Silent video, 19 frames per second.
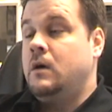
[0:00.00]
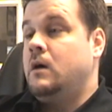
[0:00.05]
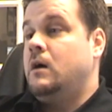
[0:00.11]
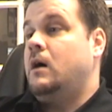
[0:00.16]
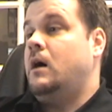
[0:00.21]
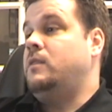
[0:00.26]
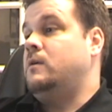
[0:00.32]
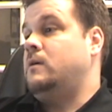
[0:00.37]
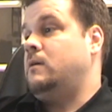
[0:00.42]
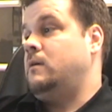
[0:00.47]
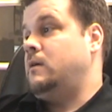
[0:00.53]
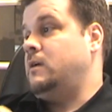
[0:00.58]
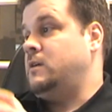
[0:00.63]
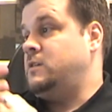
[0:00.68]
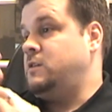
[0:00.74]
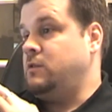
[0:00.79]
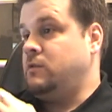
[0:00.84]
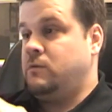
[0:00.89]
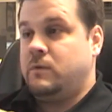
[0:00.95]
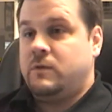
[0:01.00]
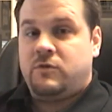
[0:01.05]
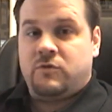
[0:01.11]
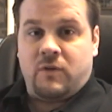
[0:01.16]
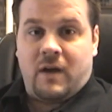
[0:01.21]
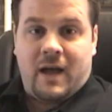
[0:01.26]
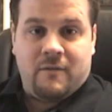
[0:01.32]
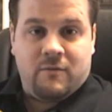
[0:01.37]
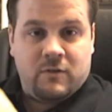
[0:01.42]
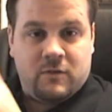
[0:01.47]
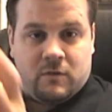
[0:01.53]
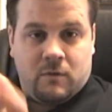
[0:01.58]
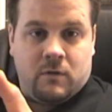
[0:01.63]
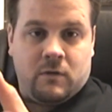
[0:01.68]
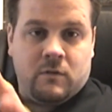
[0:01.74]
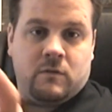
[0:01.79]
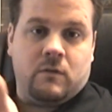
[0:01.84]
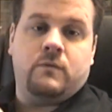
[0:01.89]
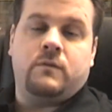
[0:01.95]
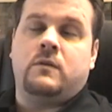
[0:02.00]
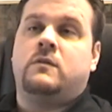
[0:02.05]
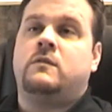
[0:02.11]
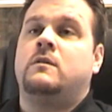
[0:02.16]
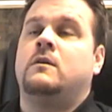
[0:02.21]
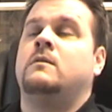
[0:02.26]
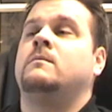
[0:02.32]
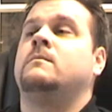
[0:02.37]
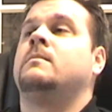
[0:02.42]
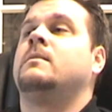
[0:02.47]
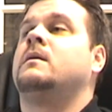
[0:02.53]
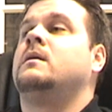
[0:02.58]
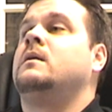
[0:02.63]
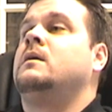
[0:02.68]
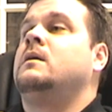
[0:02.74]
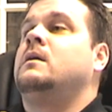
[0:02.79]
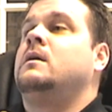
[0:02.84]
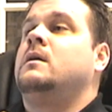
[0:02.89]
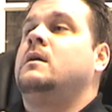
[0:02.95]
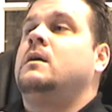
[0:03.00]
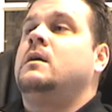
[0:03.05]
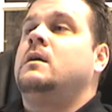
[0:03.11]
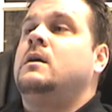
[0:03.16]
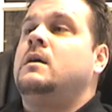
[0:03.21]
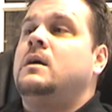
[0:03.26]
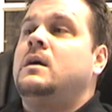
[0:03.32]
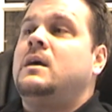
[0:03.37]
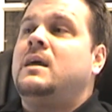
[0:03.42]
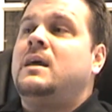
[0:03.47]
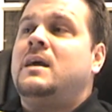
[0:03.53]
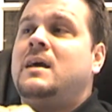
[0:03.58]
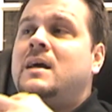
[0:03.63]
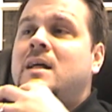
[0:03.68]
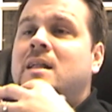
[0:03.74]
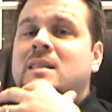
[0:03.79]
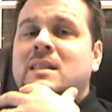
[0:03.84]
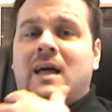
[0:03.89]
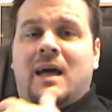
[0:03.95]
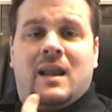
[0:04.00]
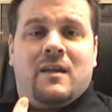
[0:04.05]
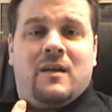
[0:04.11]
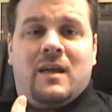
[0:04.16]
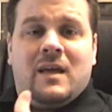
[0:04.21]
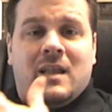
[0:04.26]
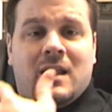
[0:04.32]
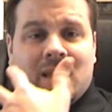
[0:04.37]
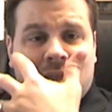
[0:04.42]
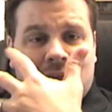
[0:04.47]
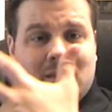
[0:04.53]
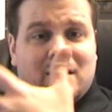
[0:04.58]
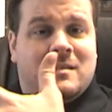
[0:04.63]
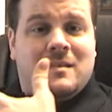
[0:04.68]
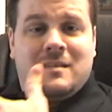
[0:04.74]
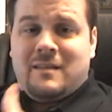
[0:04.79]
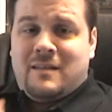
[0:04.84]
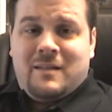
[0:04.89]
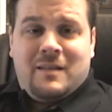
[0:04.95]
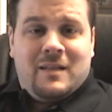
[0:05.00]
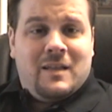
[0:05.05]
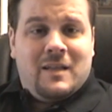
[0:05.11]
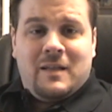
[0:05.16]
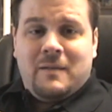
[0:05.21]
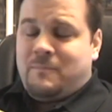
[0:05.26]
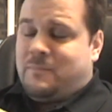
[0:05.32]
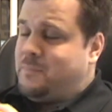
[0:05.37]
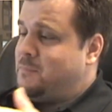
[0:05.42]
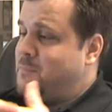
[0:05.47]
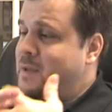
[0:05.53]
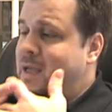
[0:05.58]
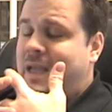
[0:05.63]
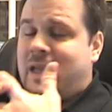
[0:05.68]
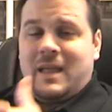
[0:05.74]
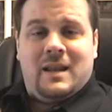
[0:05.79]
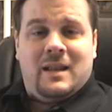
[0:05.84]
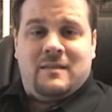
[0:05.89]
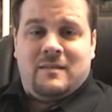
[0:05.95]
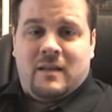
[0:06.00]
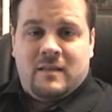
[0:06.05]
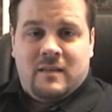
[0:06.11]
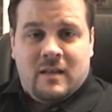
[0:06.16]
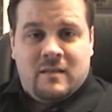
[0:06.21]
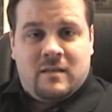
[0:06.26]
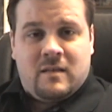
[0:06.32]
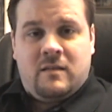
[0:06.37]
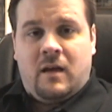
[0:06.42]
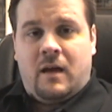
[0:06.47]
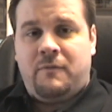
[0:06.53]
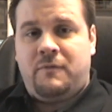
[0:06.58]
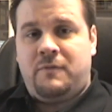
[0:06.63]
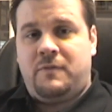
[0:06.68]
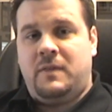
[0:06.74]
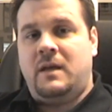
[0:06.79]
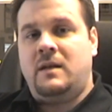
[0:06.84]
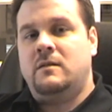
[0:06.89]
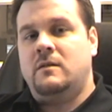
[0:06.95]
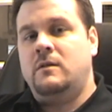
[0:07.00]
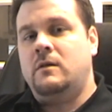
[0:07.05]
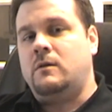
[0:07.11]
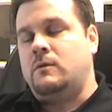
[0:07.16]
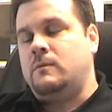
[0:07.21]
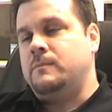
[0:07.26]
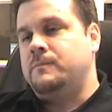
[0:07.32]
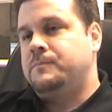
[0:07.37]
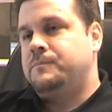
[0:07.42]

other issues with drivers, so on and so forth. So a lot of it's a tough thing to do.